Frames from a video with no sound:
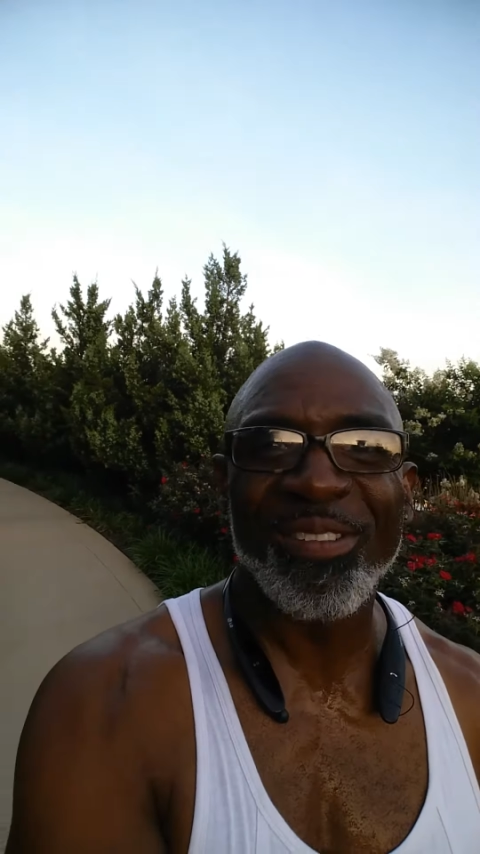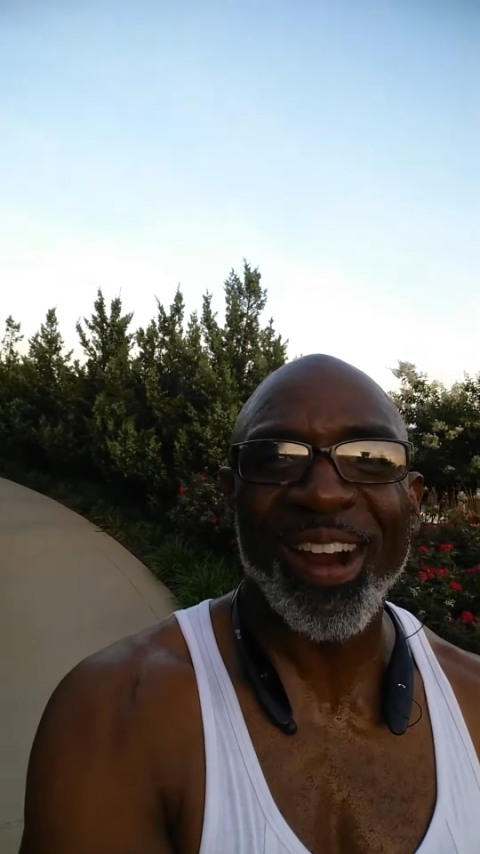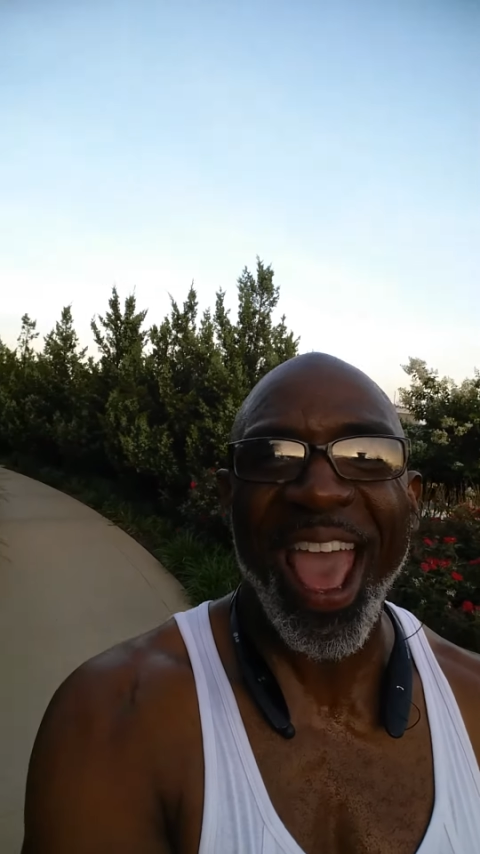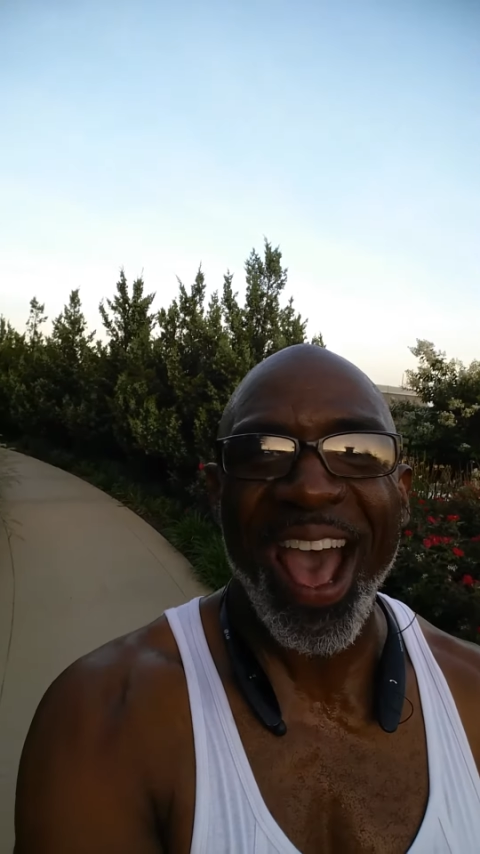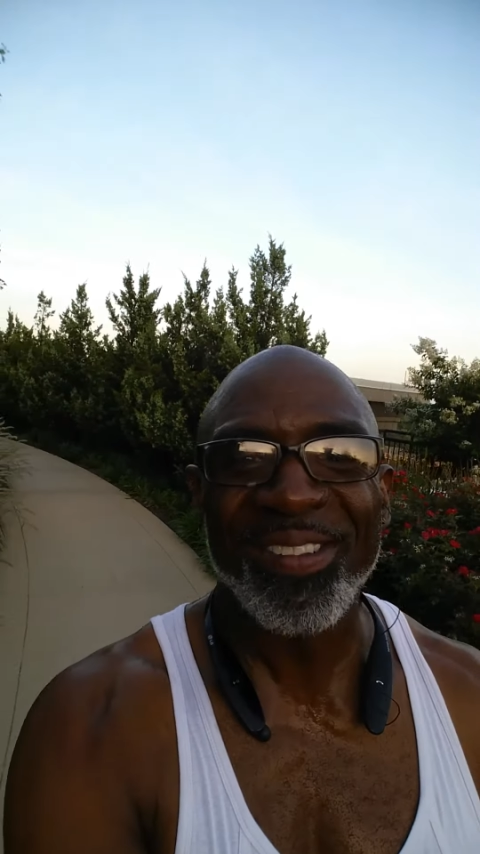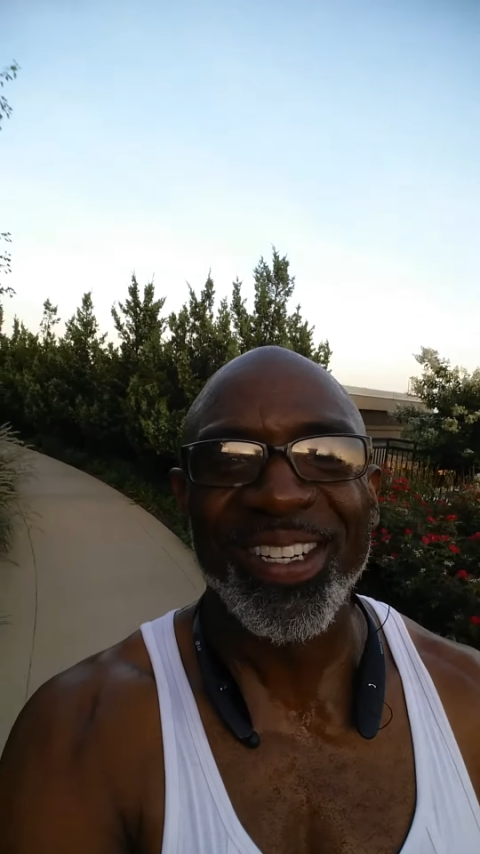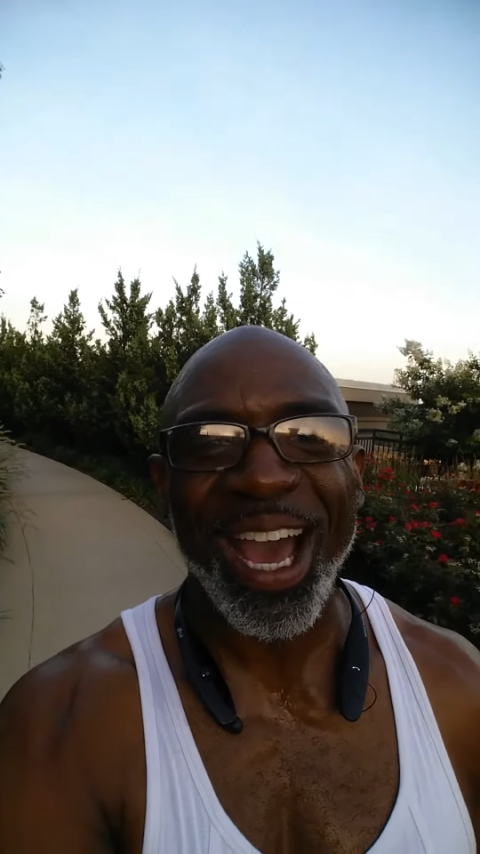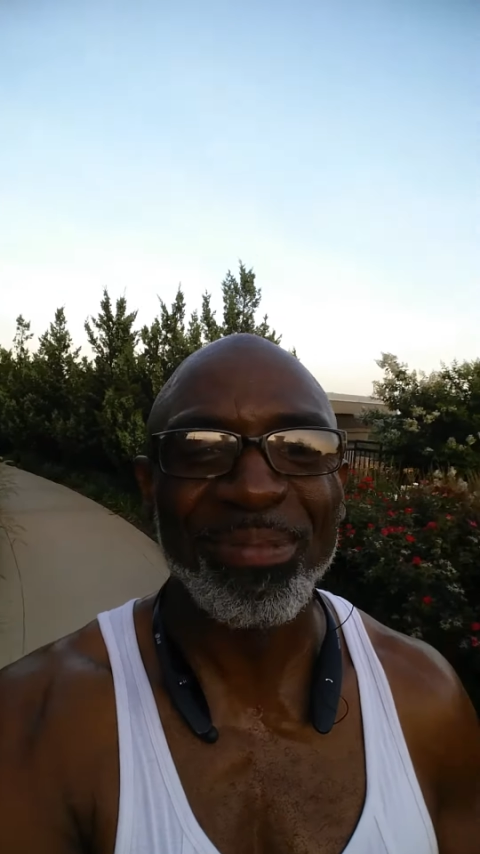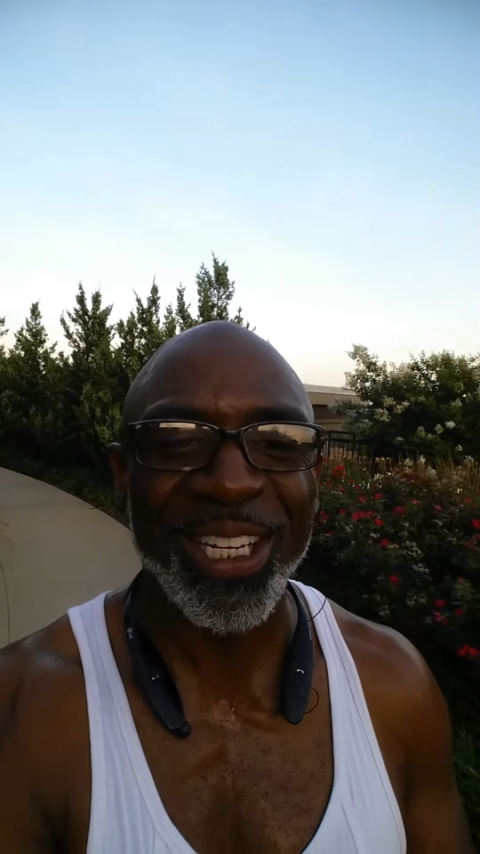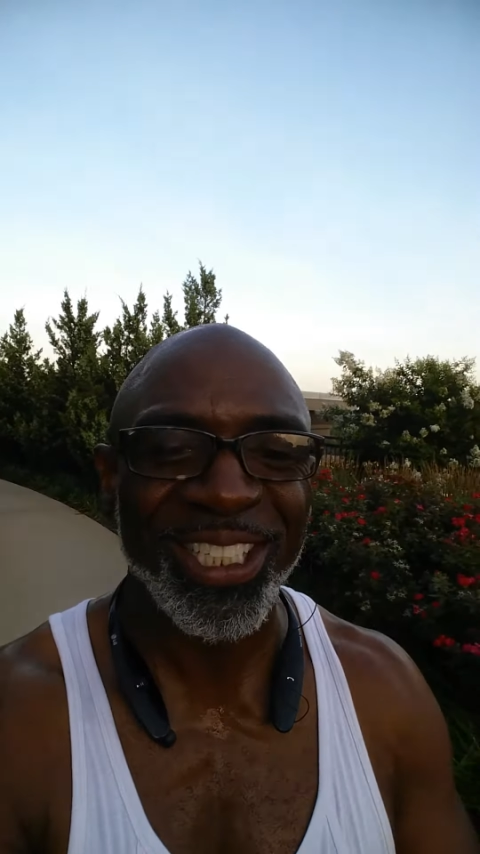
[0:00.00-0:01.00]
ever have.
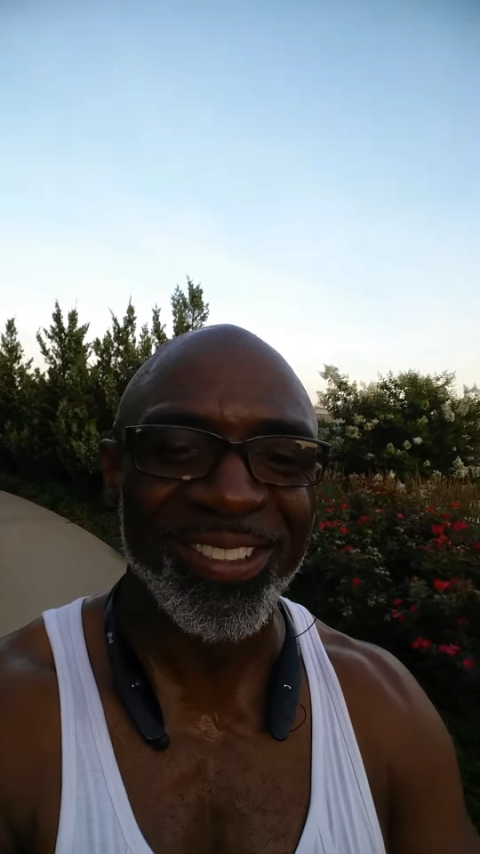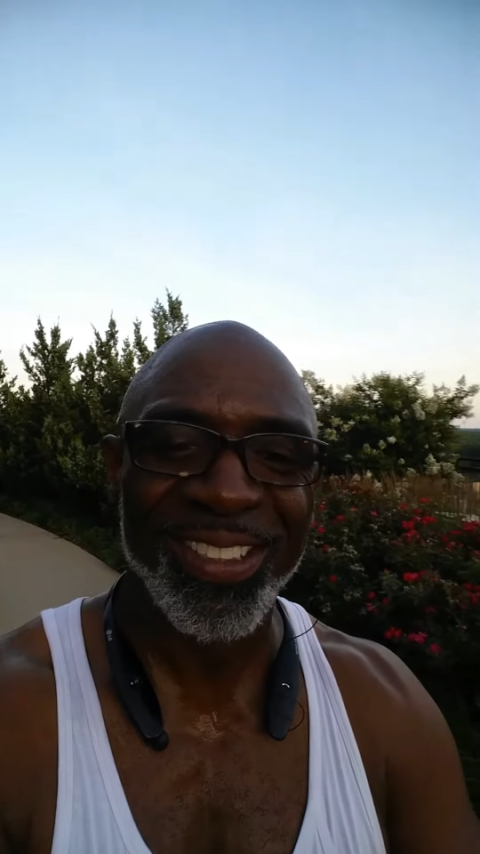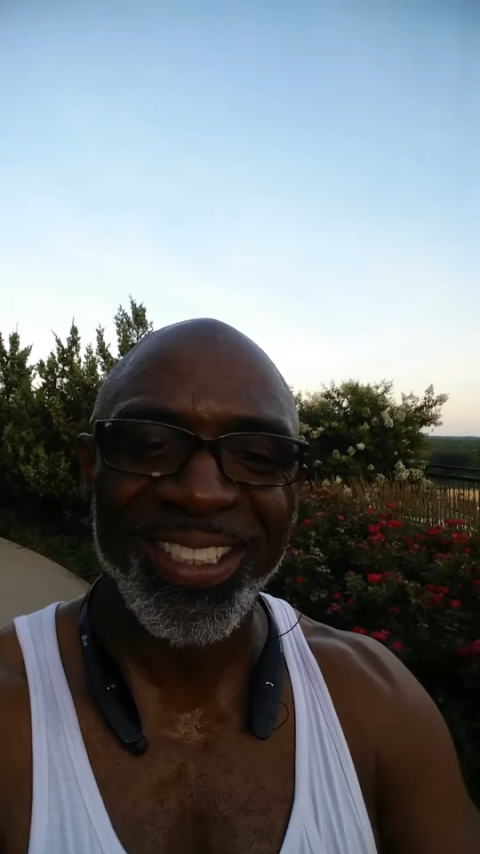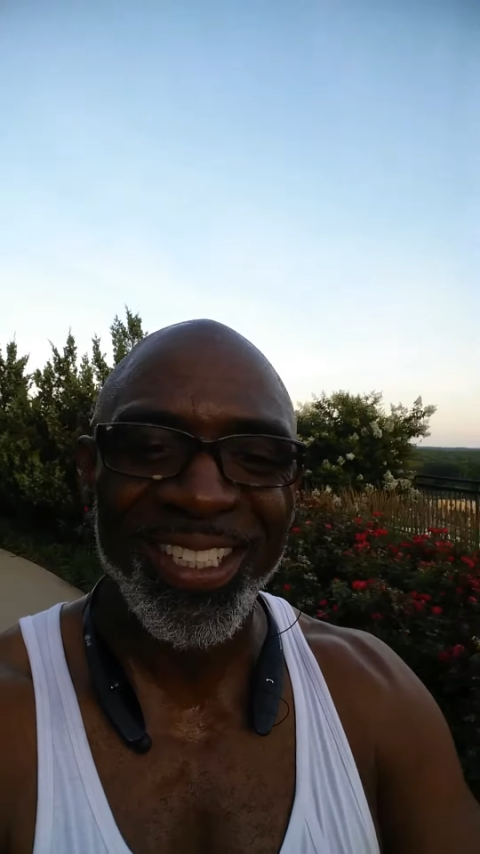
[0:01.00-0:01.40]
God bless you.